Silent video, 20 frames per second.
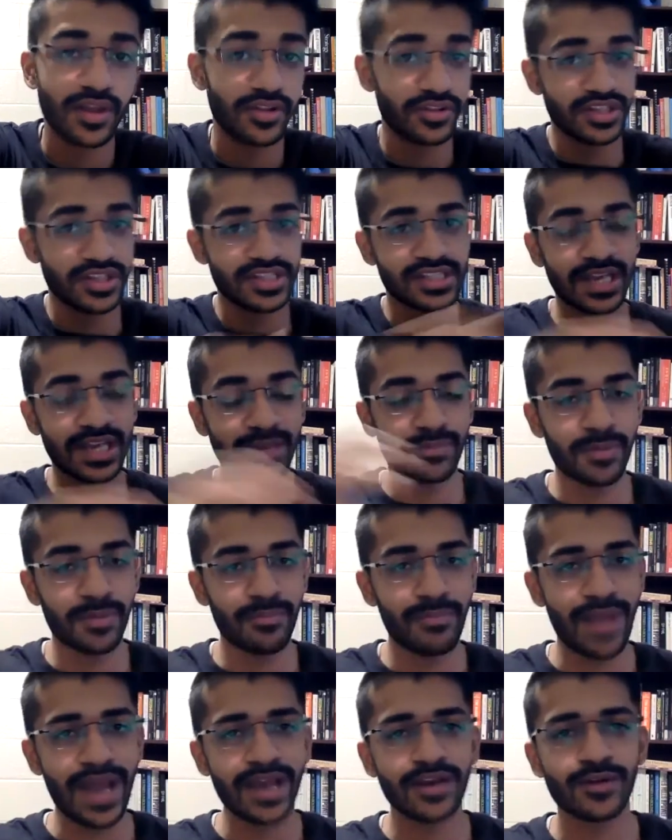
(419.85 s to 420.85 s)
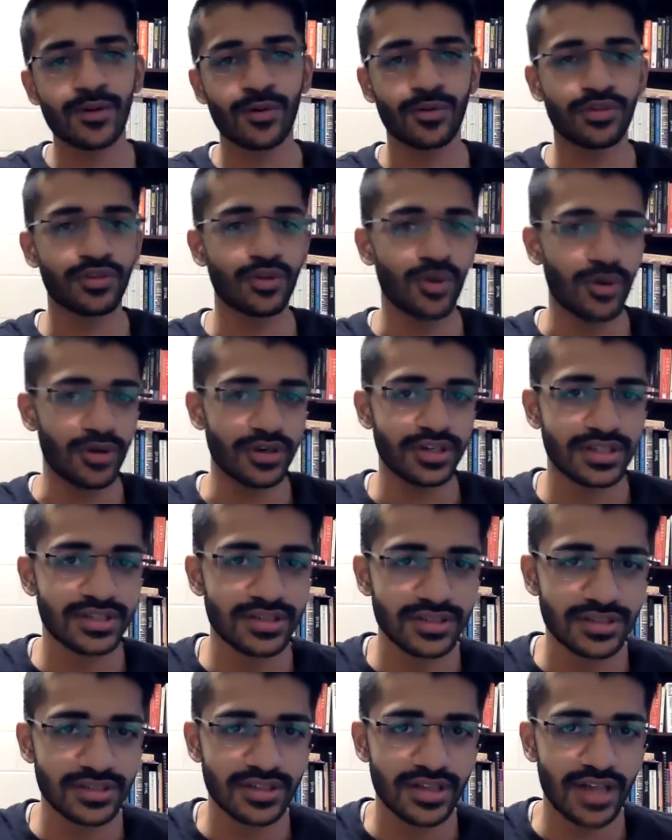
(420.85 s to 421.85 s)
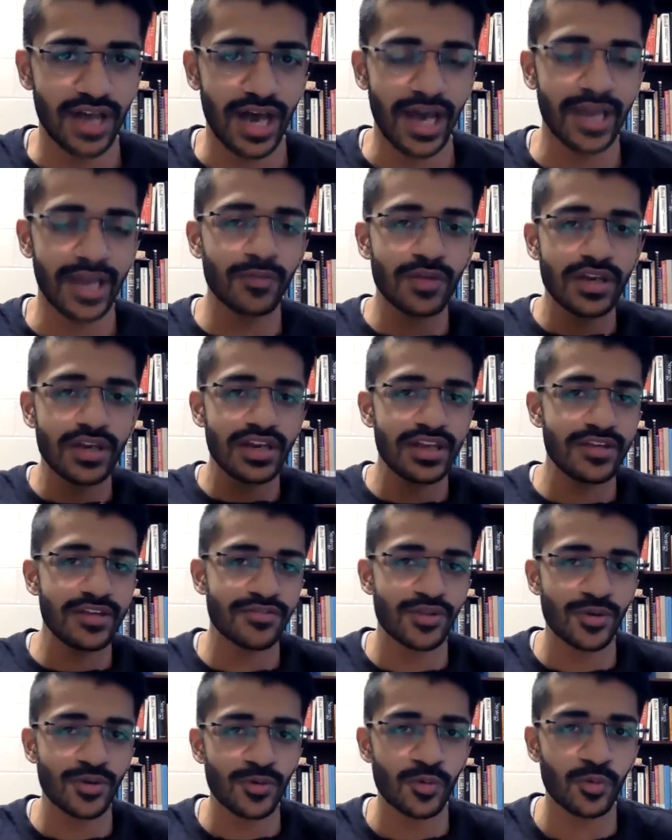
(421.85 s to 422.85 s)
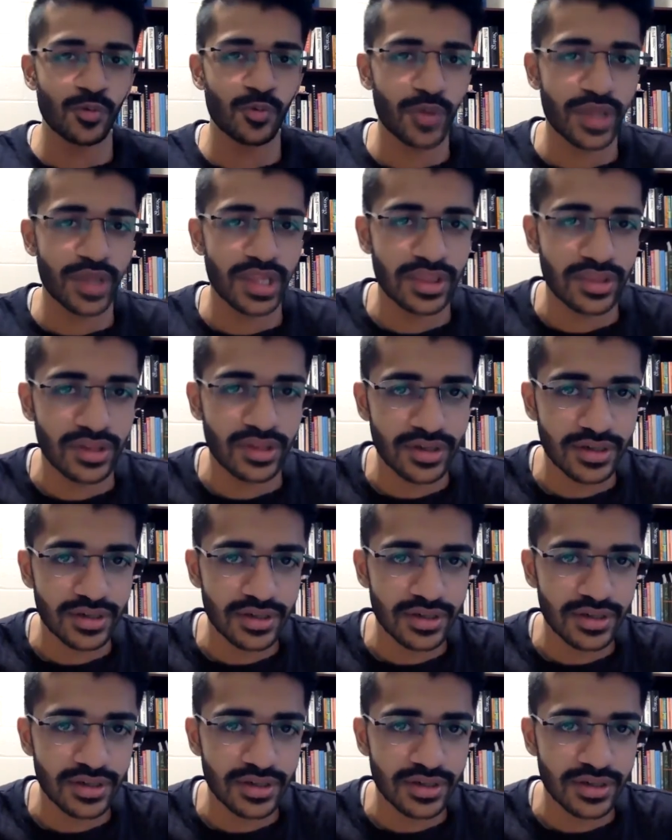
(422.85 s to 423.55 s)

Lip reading: this time a macro thought, I will leave you with